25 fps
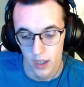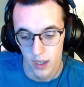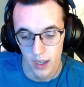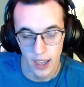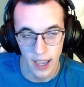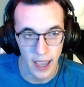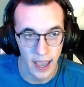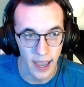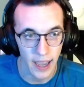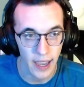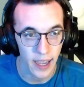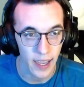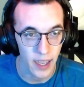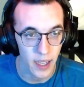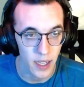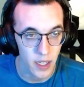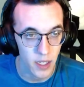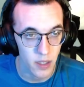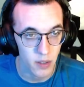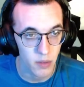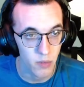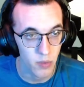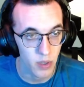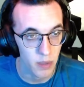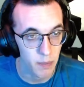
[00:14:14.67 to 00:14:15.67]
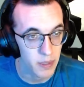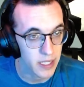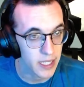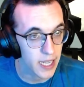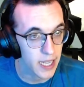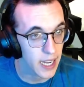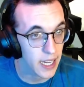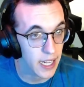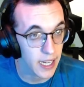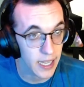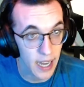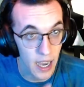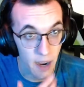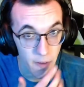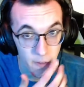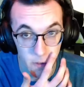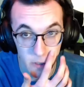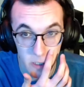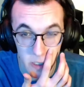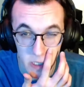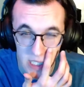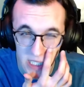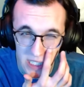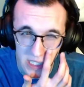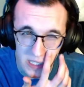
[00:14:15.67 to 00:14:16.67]
And we've been dating now for
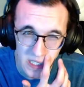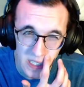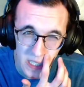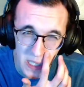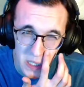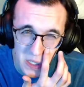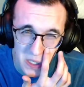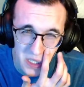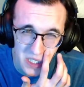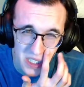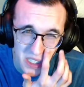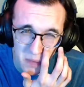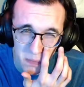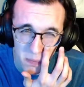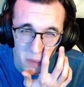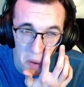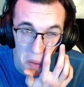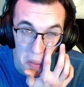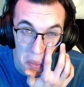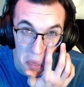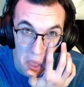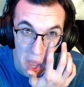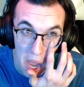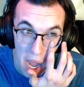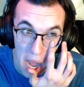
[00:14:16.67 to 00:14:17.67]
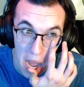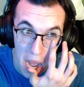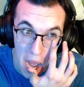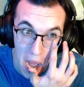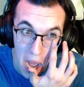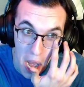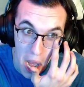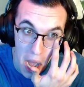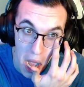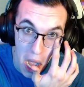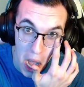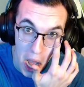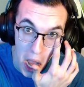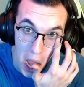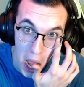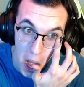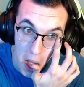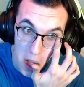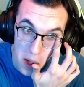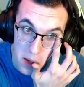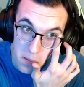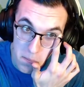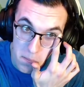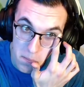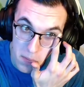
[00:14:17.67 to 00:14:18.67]
6 years this month,
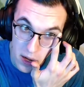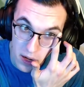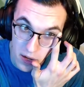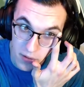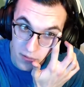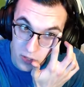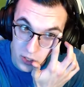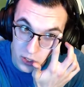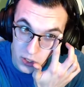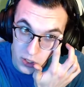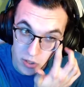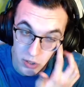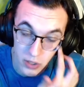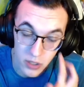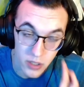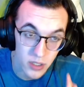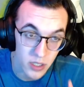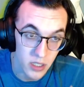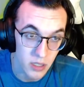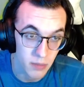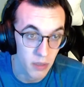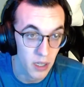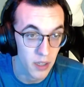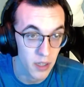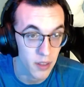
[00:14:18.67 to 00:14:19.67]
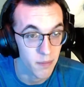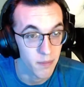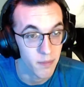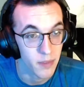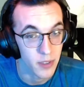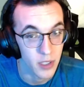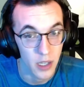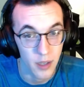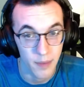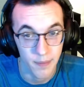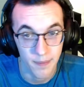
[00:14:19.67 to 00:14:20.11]
and married for 2 years this month. So.